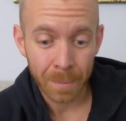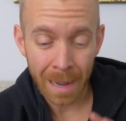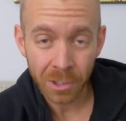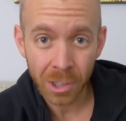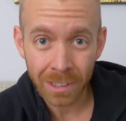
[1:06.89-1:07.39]

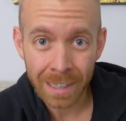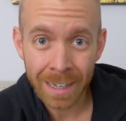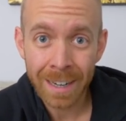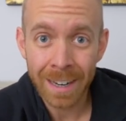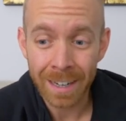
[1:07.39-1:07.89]
Patrick
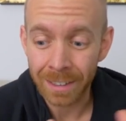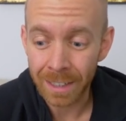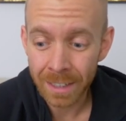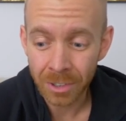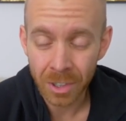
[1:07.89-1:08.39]
Lange and
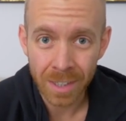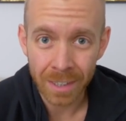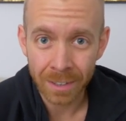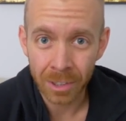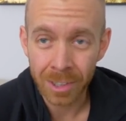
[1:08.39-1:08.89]
Lionel
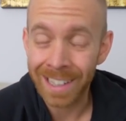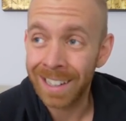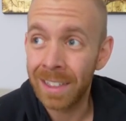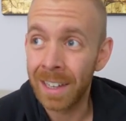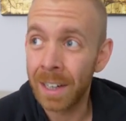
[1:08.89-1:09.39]
Sanders,
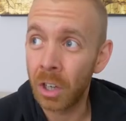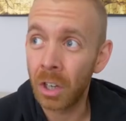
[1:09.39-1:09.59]
I think,